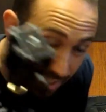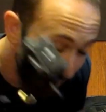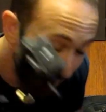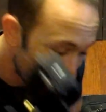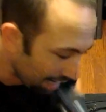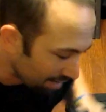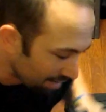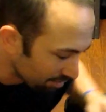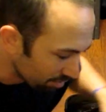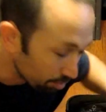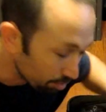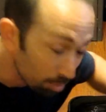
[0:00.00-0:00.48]
to
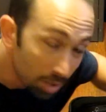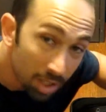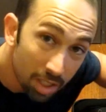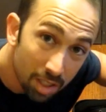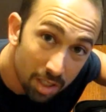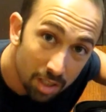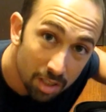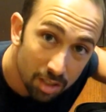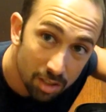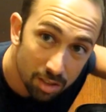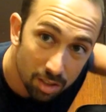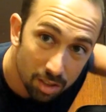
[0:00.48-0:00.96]
have them.
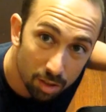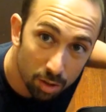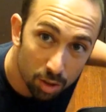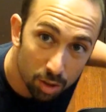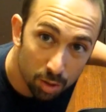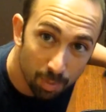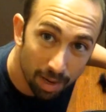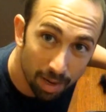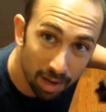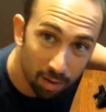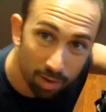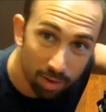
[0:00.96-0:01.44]
So
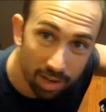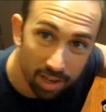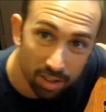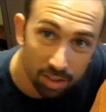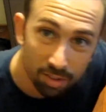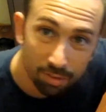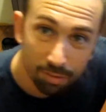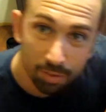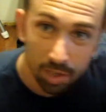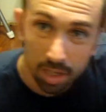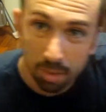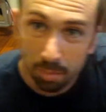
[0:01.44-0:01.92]
those mount right on
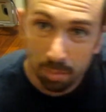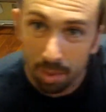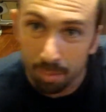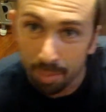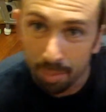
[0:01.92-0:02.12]
the front of my